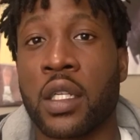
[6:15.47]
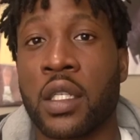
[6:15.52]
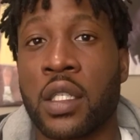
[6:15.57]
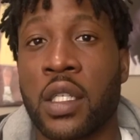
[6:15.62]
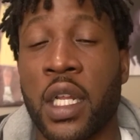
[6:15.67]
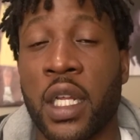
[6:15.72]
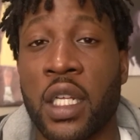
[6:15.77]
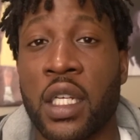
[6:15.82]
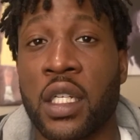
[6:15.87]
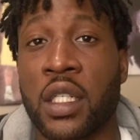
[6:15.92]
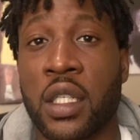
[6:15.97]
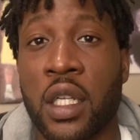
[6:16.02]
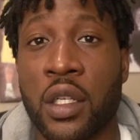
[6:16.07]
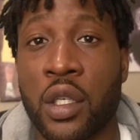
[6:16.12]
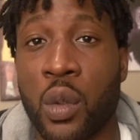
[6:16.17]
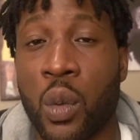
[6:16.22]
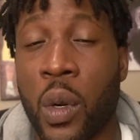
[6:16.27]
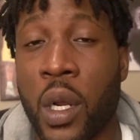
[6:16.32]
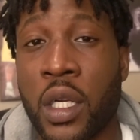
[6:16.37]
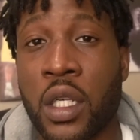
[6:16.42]
stickiest
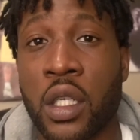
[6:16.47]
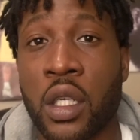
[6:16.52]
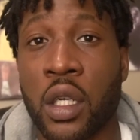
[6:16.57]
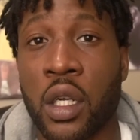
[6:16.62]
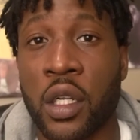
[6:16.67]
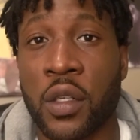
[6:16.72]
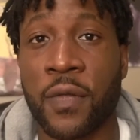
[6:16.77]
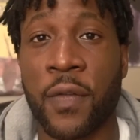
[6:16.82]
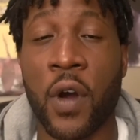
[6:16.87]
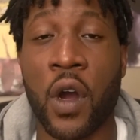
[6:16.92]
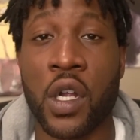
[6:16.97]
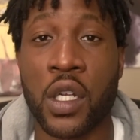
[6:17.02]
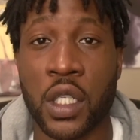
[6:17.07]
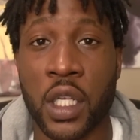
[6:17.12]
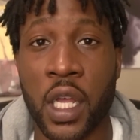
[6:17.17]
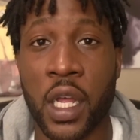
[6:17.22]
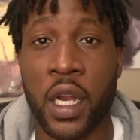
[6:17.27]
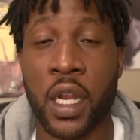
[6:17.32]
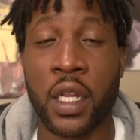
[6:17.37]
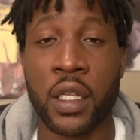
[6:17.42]
situation as far as
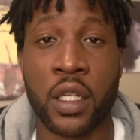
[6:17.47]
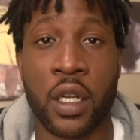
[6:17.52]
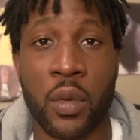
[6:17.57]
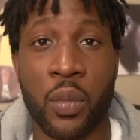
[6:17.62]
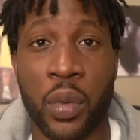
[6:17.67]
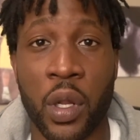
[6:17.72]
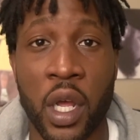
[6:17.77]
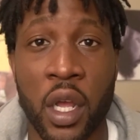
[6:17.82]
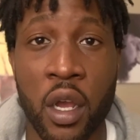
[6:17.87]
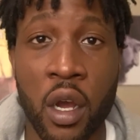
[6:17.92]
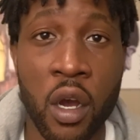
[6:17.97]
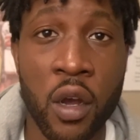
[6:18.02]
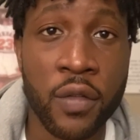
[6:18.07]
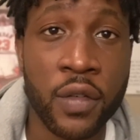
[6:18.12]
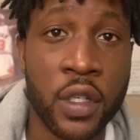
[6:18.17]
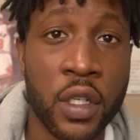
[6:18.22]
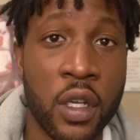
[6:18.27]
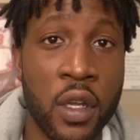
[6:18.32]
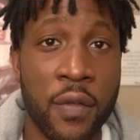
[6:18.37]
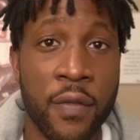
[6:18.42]
getting into the
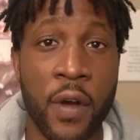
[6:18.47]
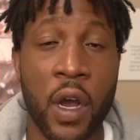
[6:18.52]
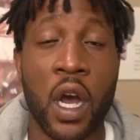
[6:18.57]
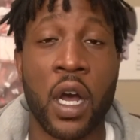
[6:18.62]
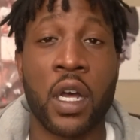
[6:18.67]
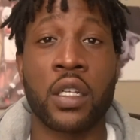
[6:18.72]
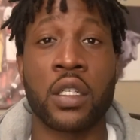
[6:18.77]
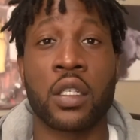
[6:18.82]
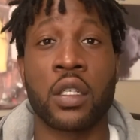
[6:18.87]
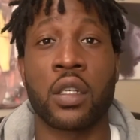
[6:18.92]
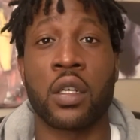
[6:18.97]
playoffs for us.